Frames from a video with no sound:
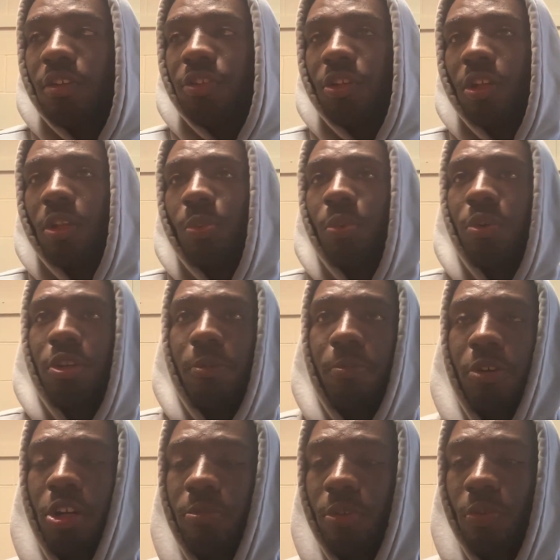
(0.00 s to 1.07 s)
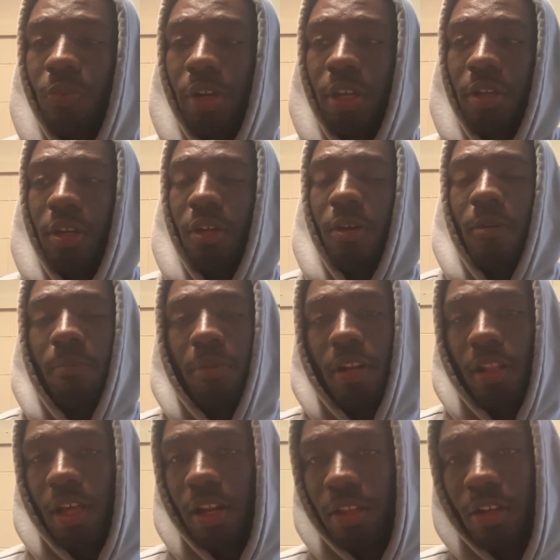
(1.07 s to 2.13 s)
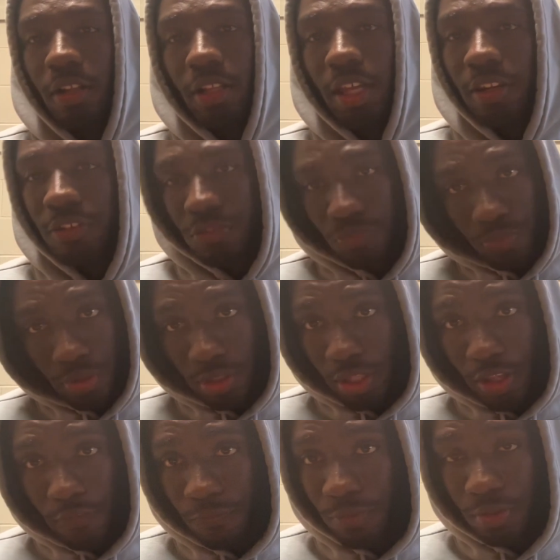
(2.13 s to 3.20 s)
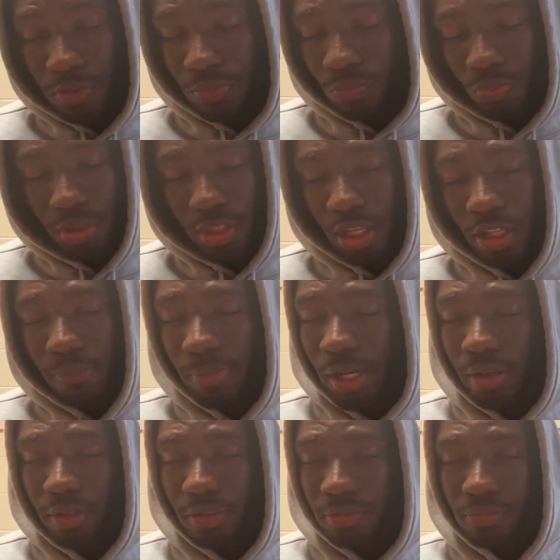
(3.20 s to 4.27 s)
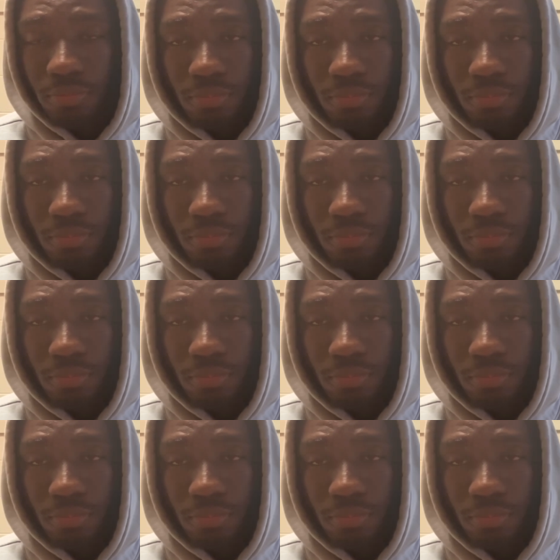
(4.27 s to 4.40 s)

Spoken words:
Y'all are willing to put on more weight, but a lot of y'all ladies really ain't about it.